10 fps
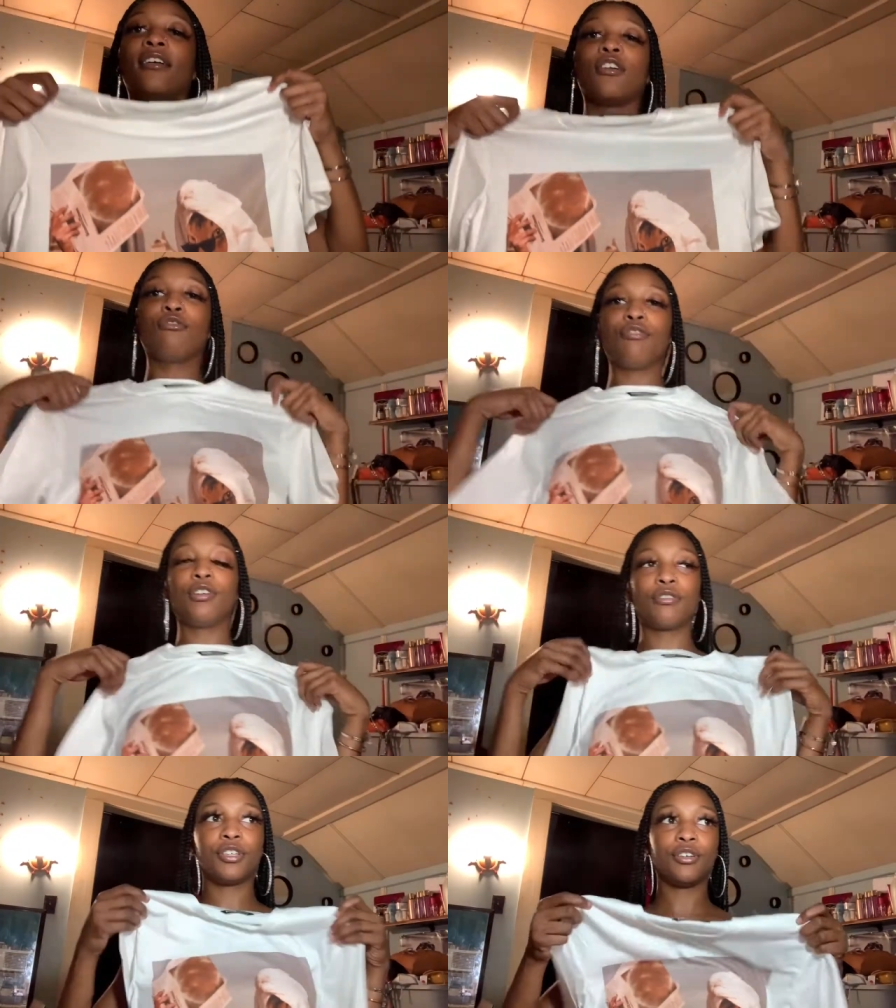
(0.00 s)

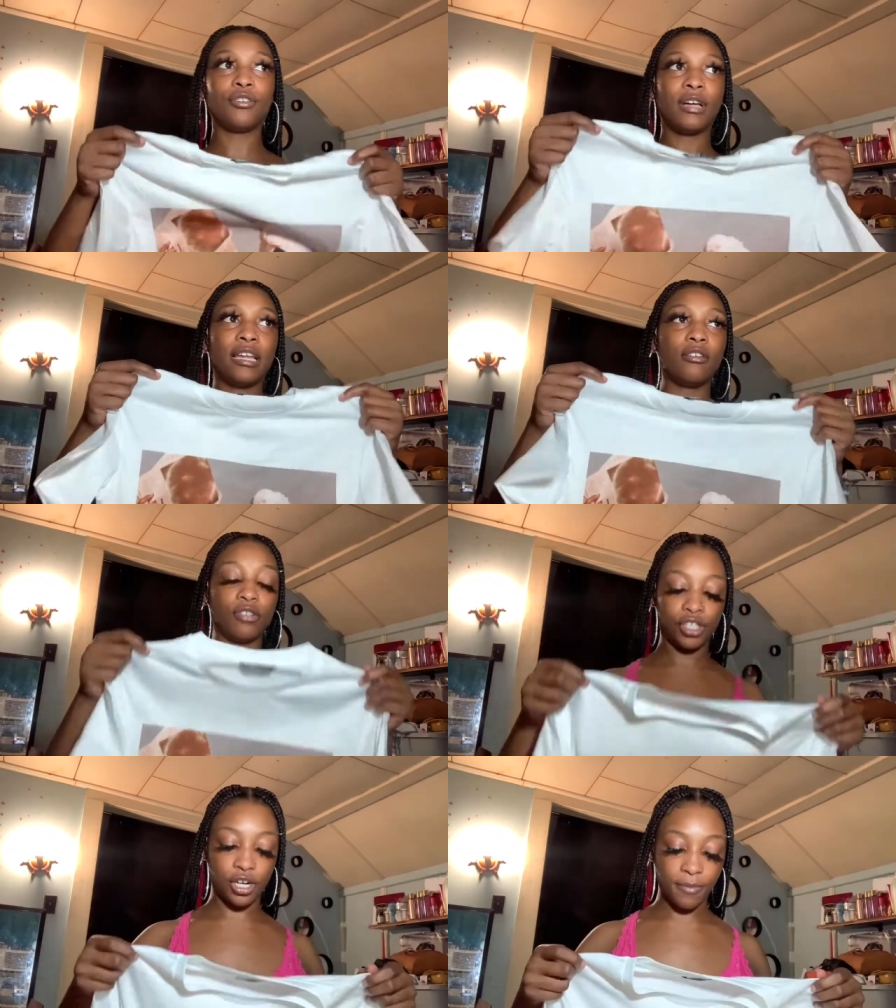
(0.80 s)
Real cute. I know the
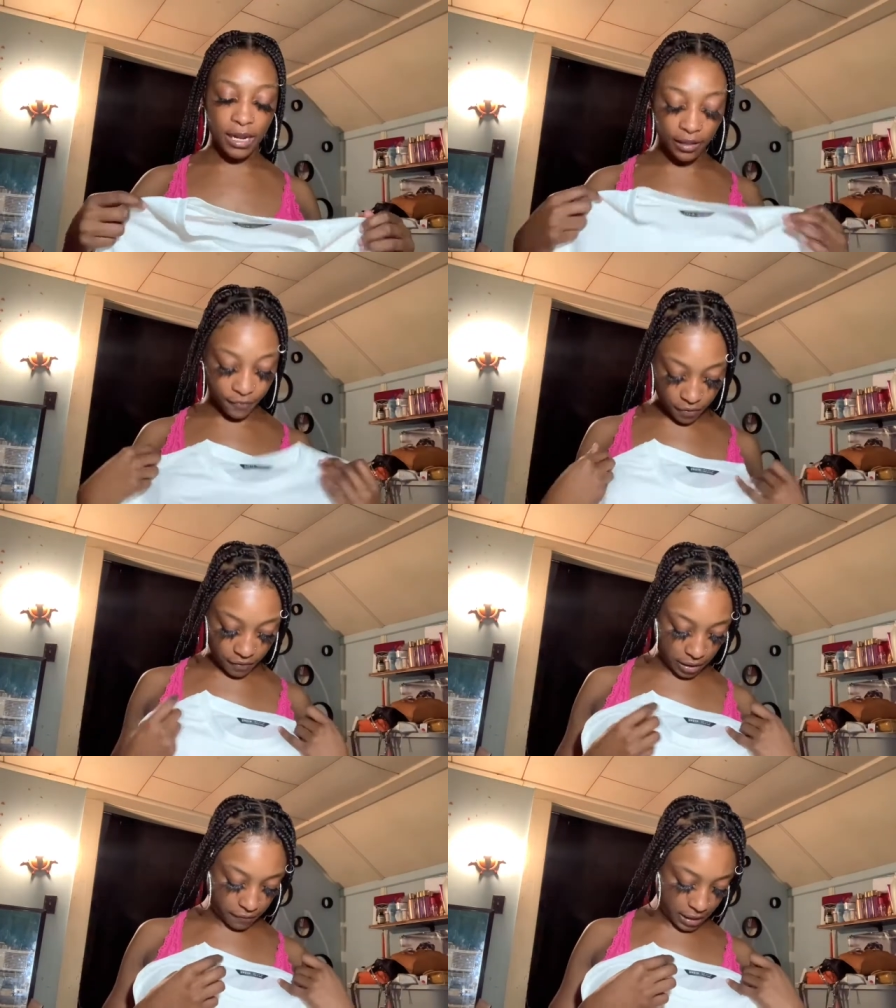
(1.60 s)
shirt probably fit
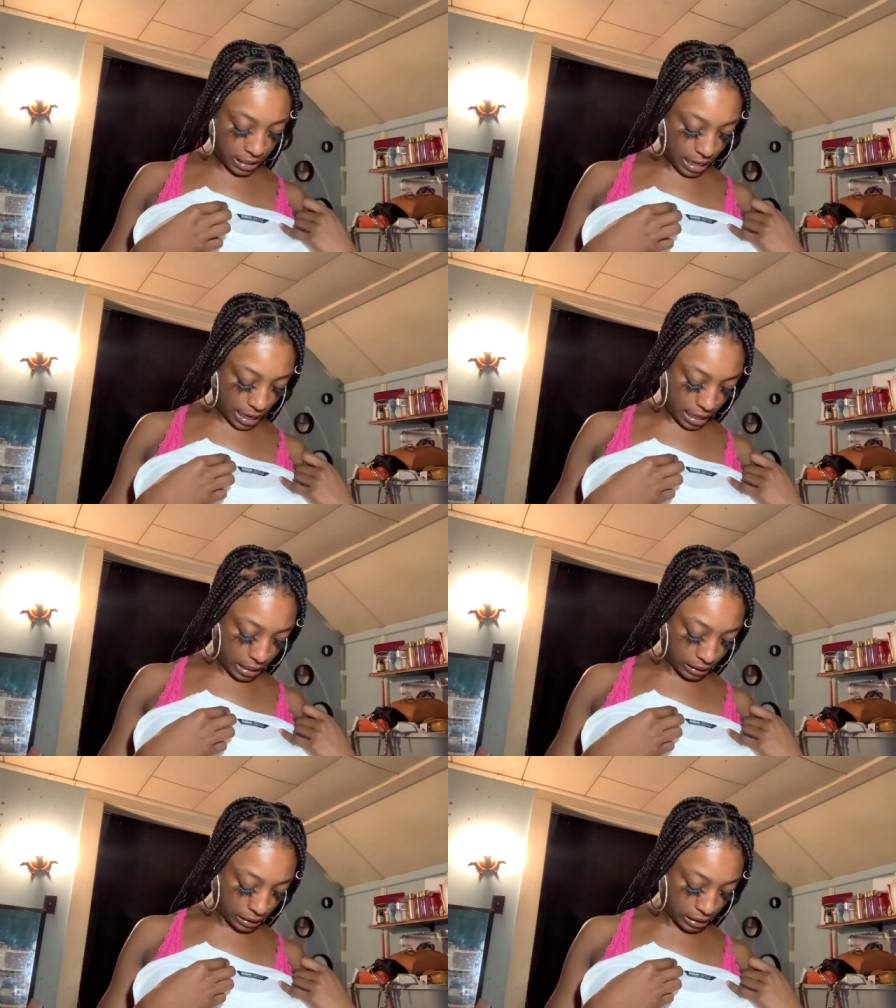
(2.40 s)
really, really nice.
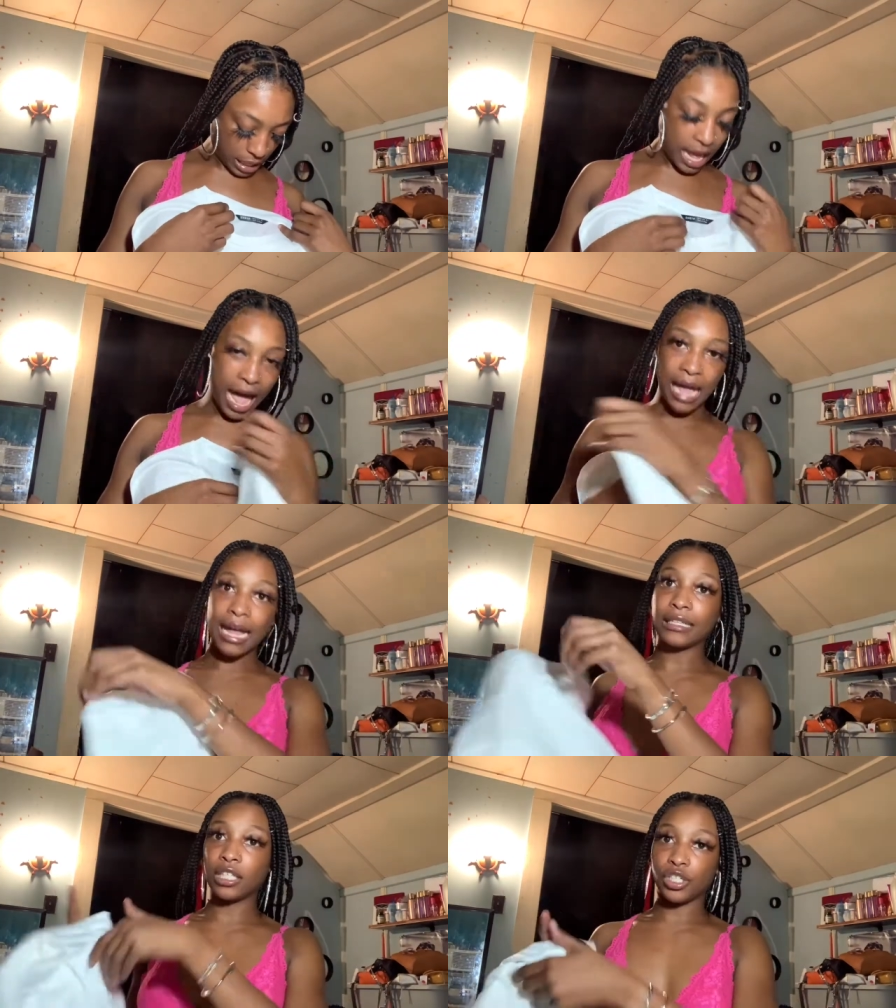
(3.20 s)
I
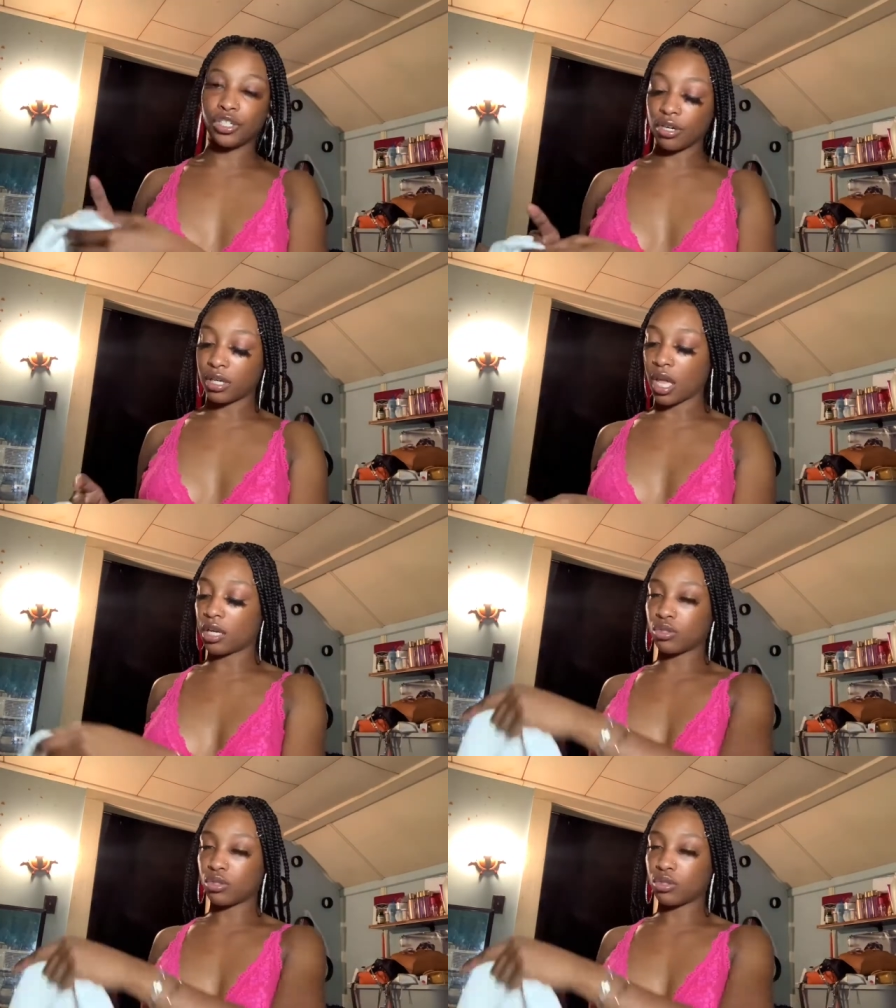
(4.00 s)
got this shirt in the extra